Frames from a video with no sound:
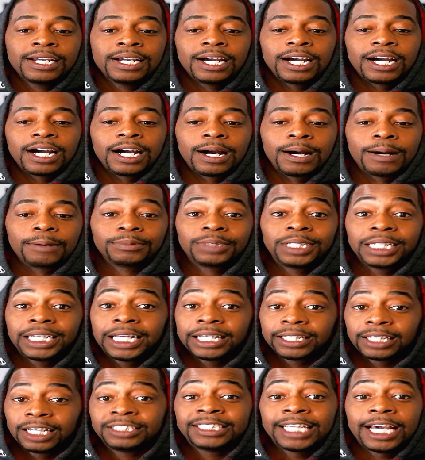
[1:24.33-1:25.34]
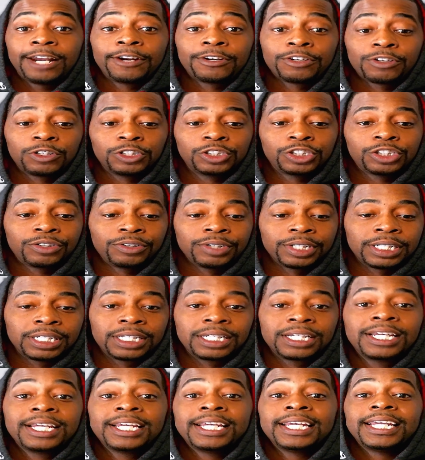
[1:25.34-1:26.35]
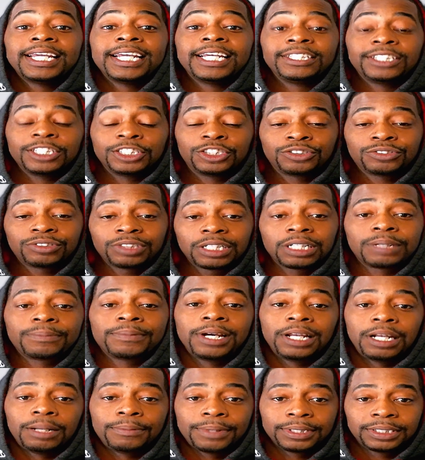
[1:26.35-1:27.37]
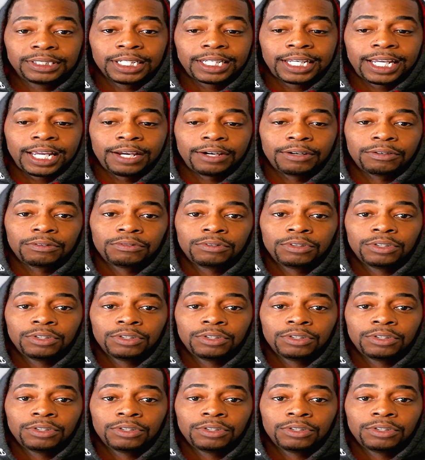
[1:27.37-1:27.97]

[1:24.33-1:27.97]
to get the chat on your screen is a StreamElements account.